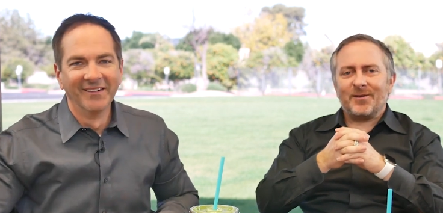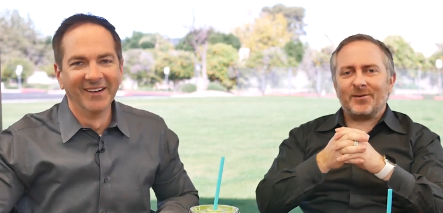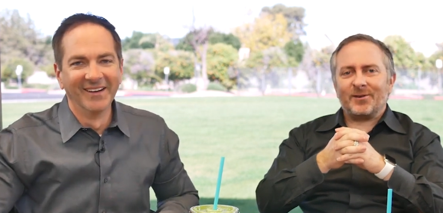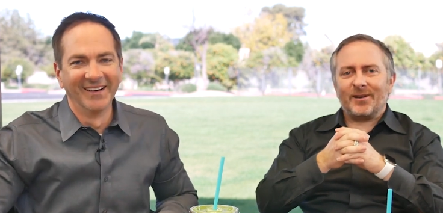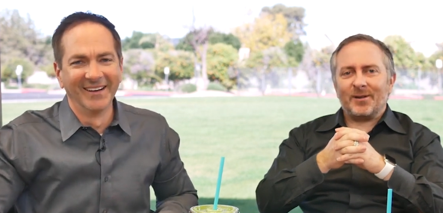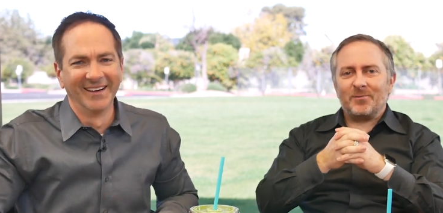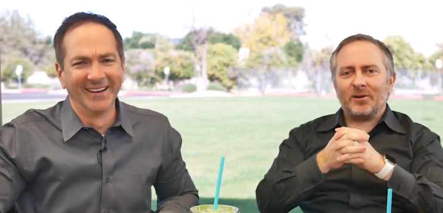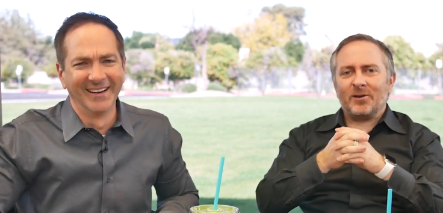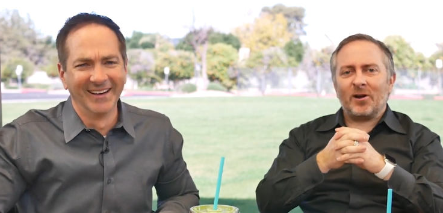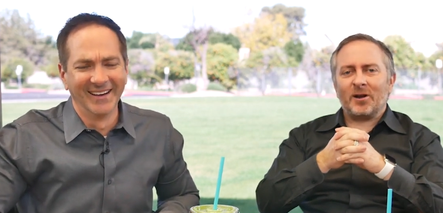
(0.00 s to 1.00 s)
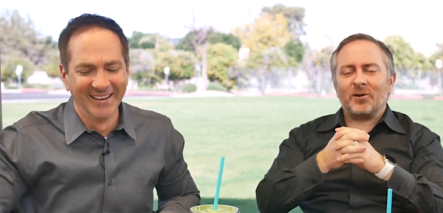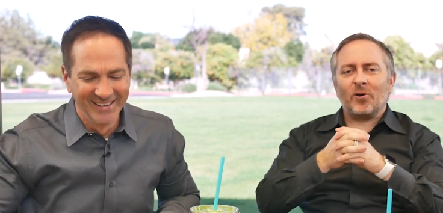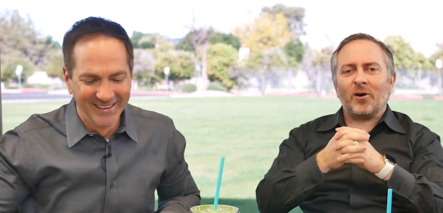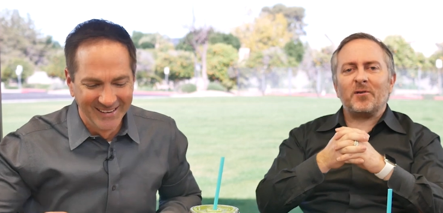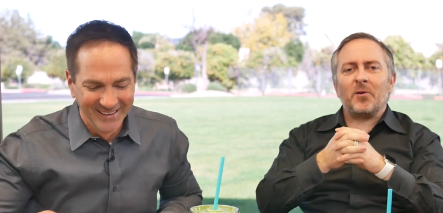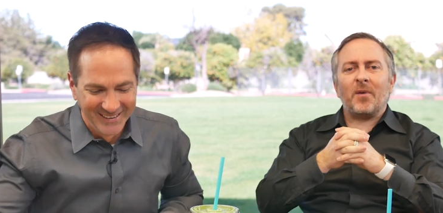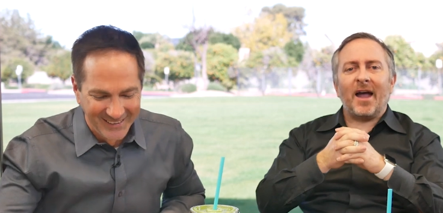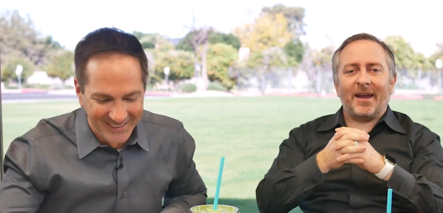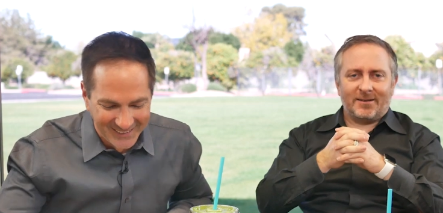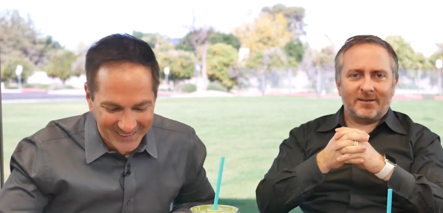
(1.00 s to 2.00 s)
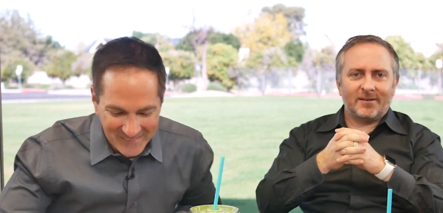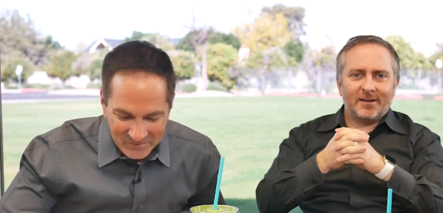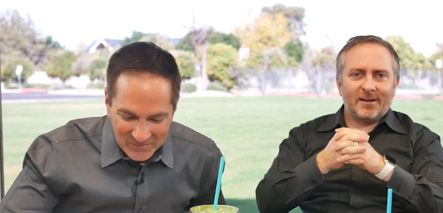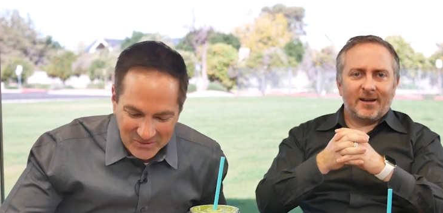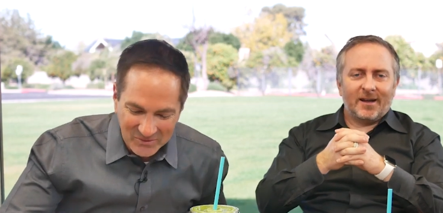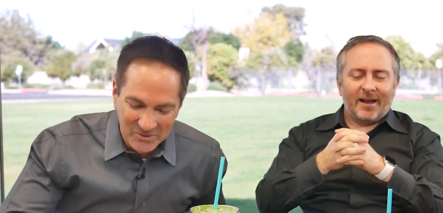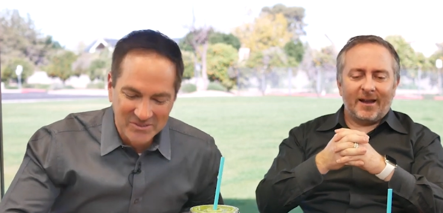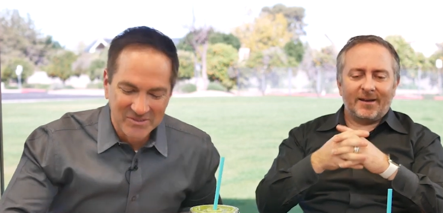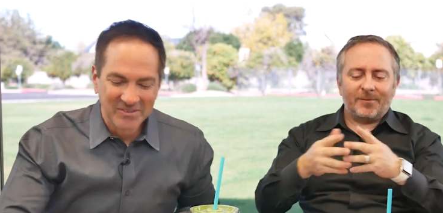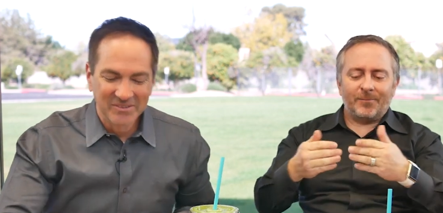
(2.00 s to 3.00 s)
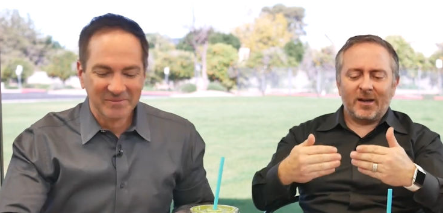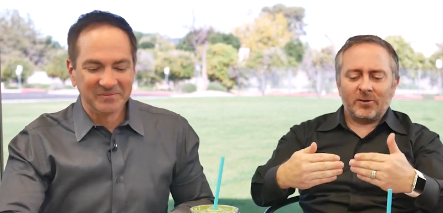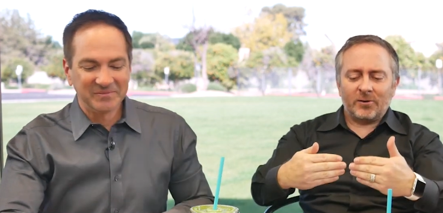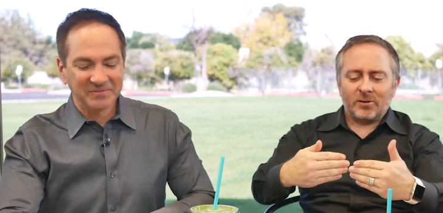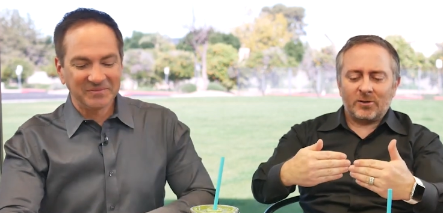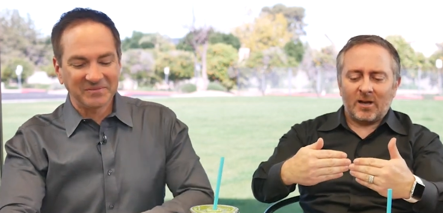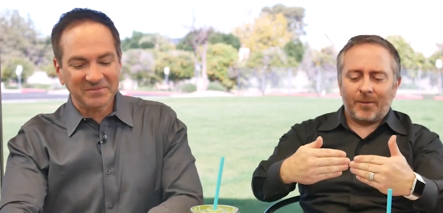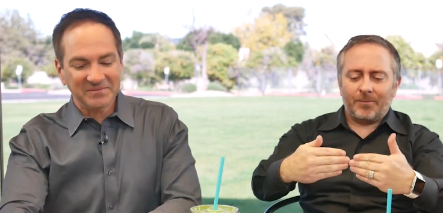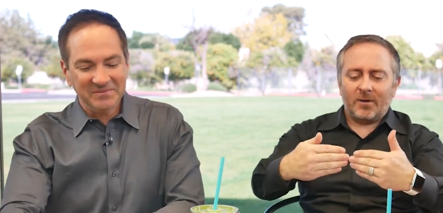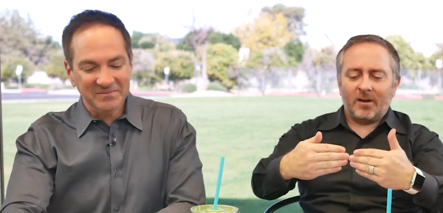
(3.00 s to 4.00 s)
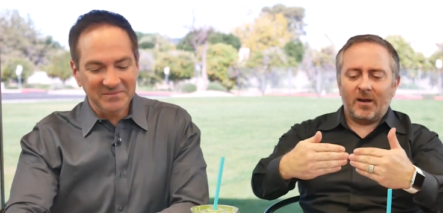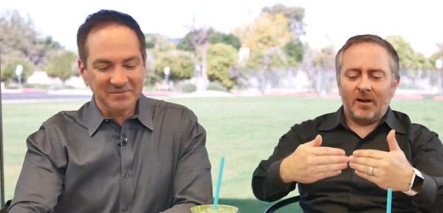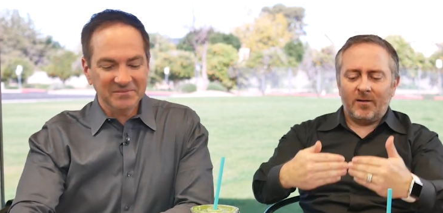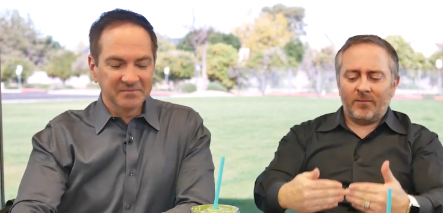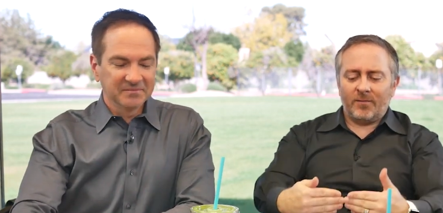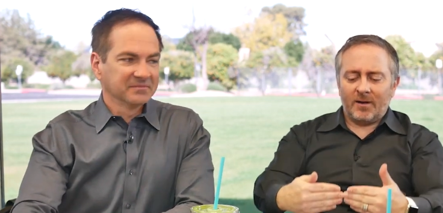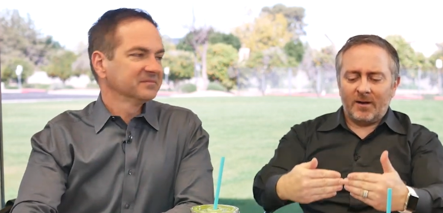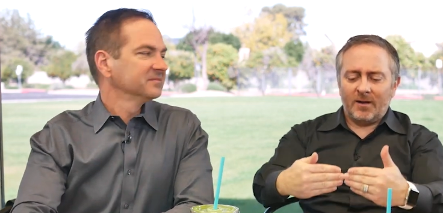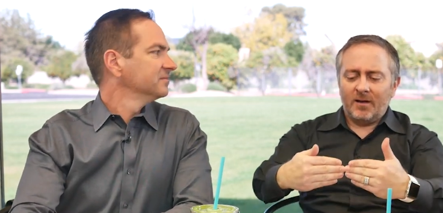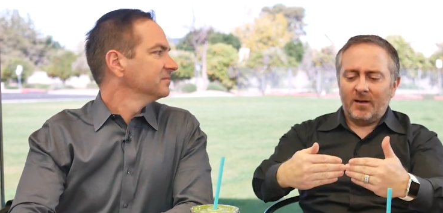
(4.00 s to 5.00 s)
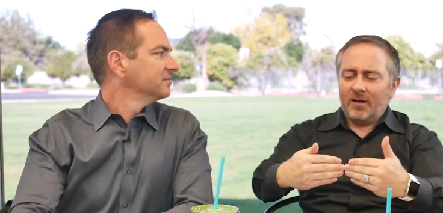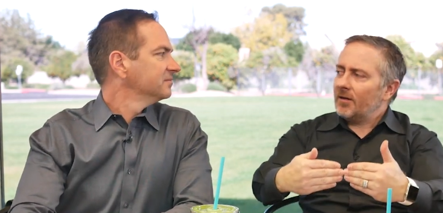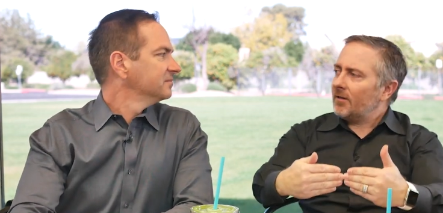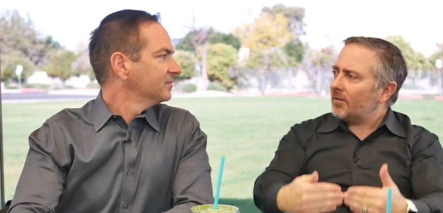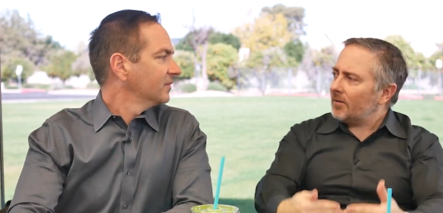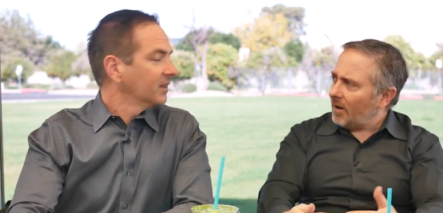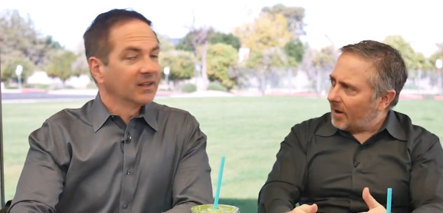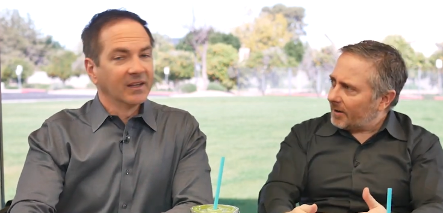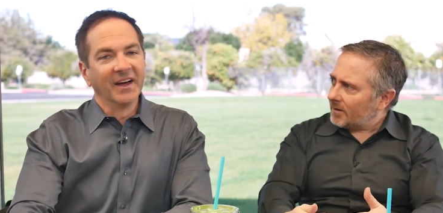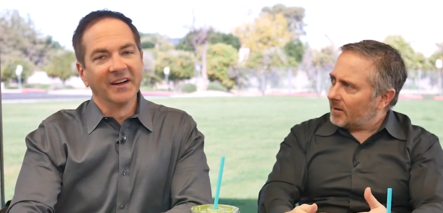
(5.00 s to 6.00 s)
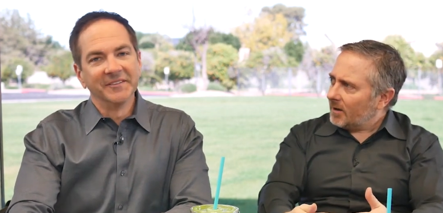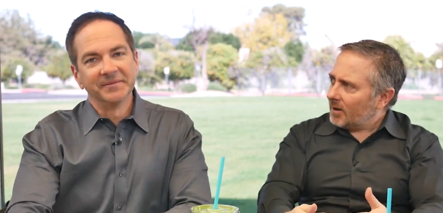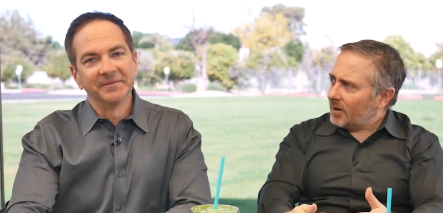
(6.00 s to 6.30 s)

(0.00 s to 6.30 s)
Speaker 1: thing for you today. Build a doggy door of your mind. Mm-hmm. and make sure you stop every thought. Yeah.